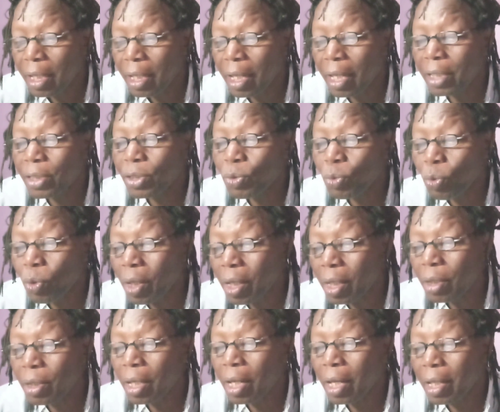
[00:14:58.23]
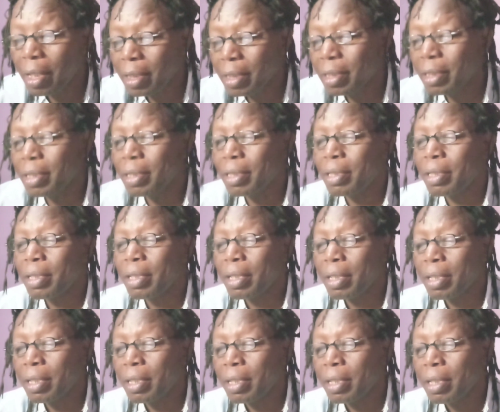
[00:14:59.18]
as well as
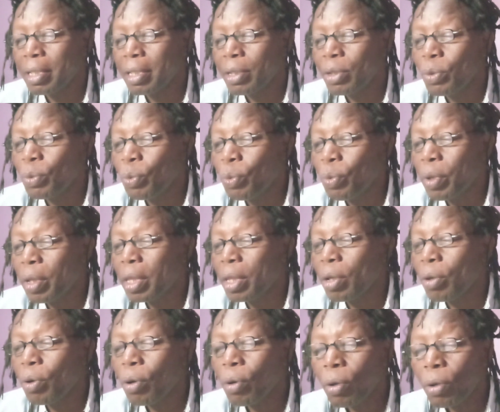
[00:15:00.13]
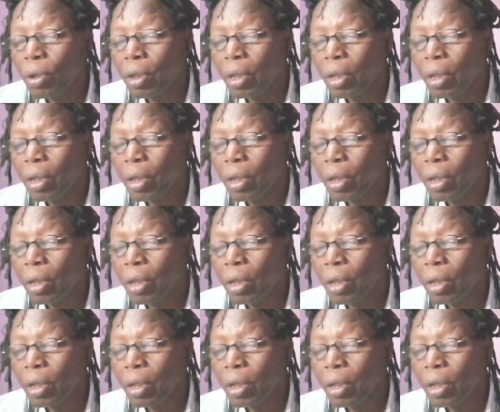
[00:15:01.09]
with all